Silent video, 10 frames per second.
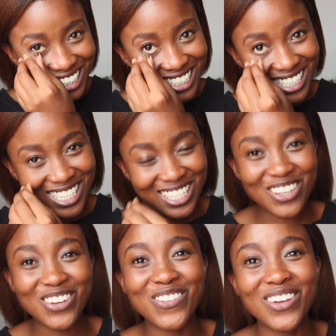This is the
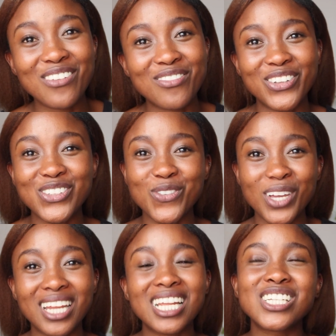new me. It feels
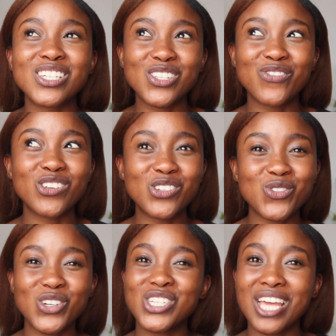weird. It just feels
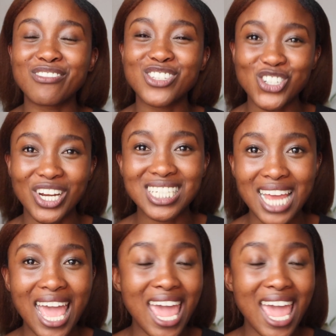weird to have straight